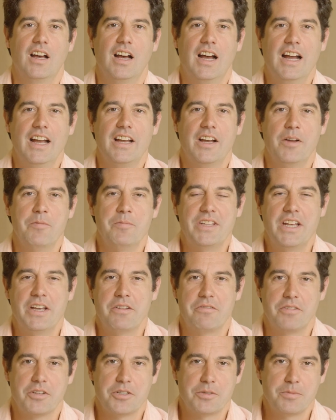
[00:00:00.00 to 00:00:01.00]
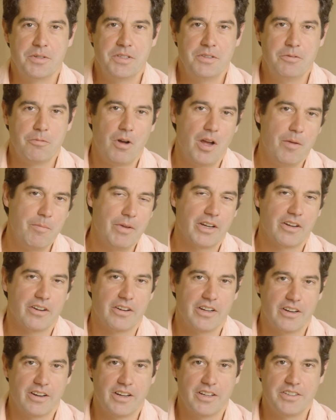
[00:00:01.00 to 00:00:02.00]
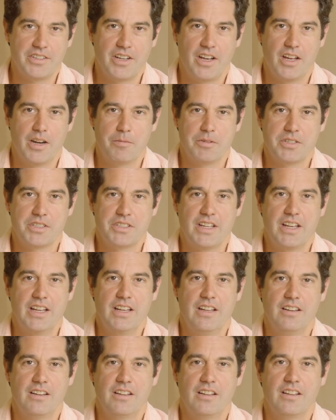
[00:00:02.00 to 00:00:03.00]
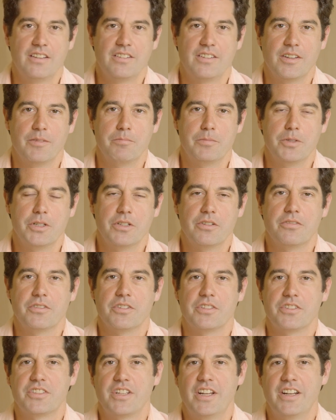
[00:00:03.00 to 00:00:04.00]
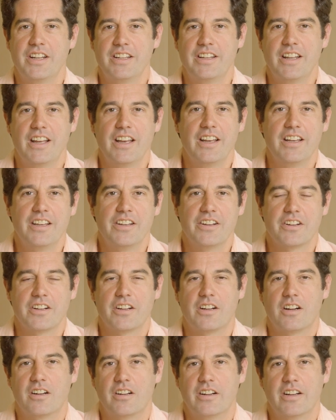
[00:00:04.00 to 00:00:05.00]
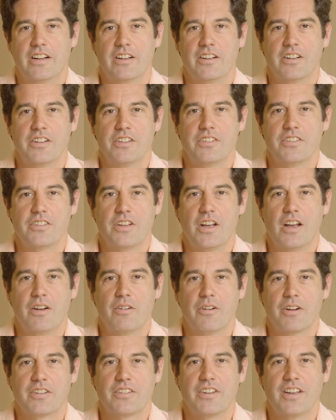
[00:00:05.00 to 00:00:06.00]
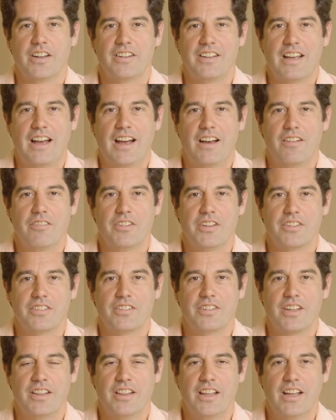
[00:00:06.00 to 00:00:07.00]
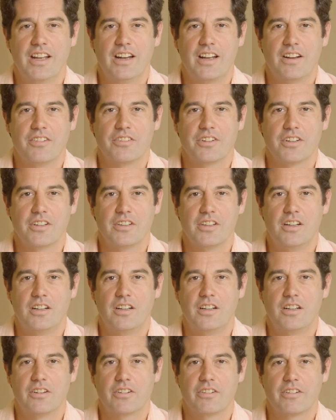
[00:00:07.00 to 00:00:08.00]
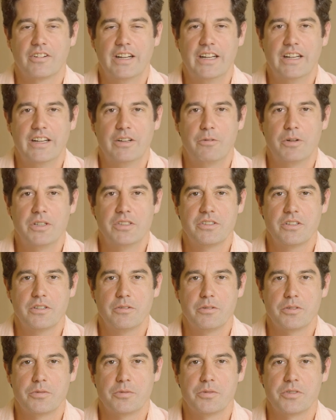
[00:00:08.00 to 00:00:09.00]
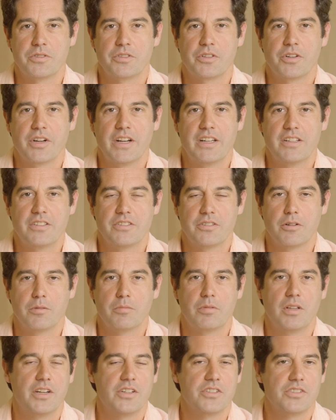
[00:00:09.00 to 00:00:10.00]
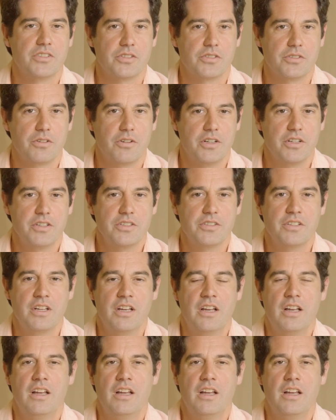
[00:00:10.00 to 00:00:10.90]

Hi, I'm Dan Fishman, the winemaker here at Donham Estate. It's a beautiful sunny day here in Carneros. We're excited to have the sunlight after a long rainy winter, which was great to replenish the soils.